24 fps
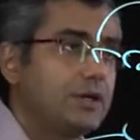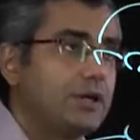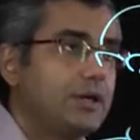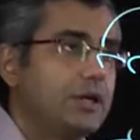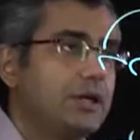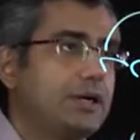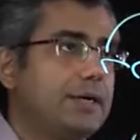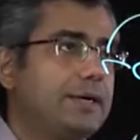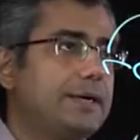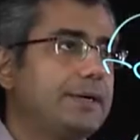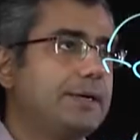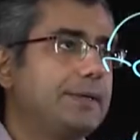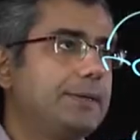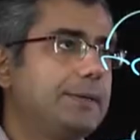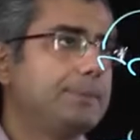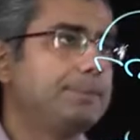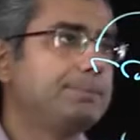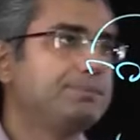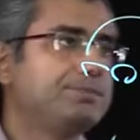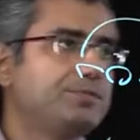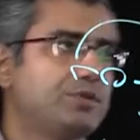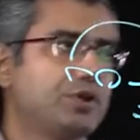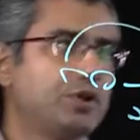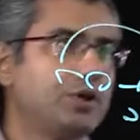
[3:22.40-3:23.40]

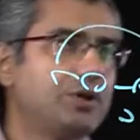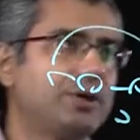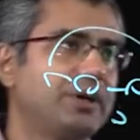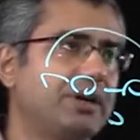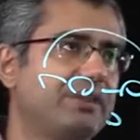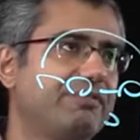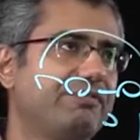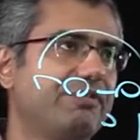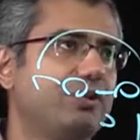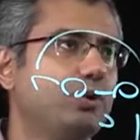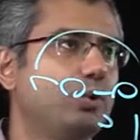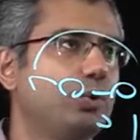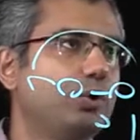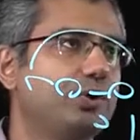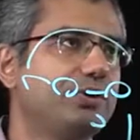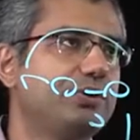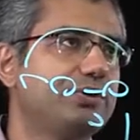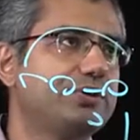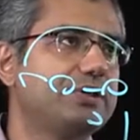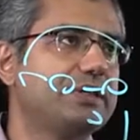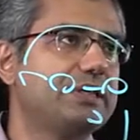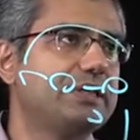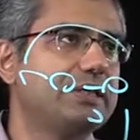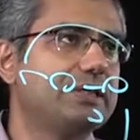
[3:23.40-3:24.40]
there are a few
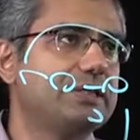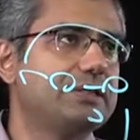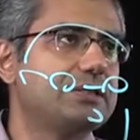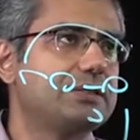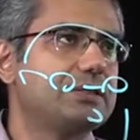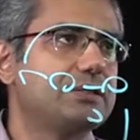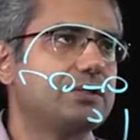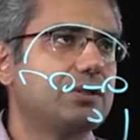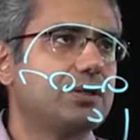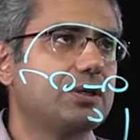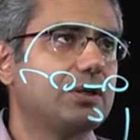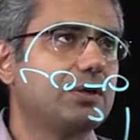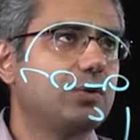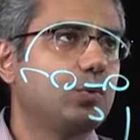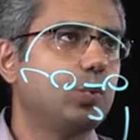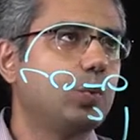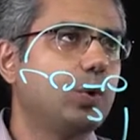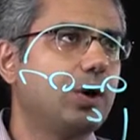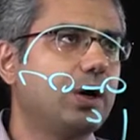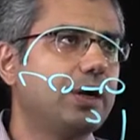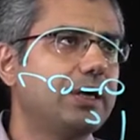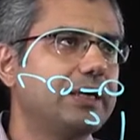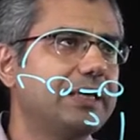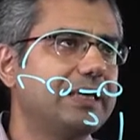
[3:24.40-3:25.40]
other things.
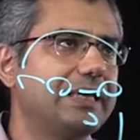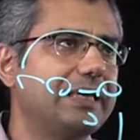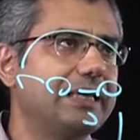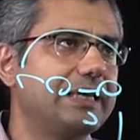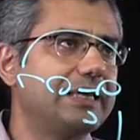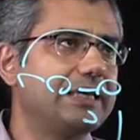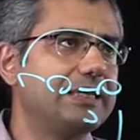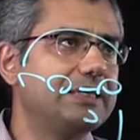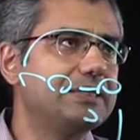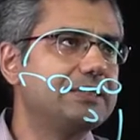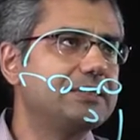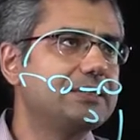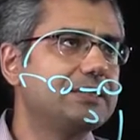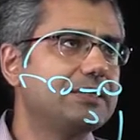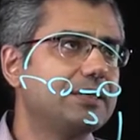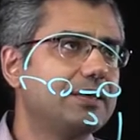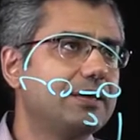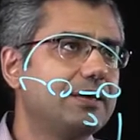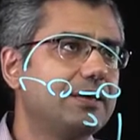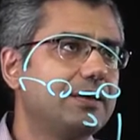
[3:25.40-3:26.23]
One is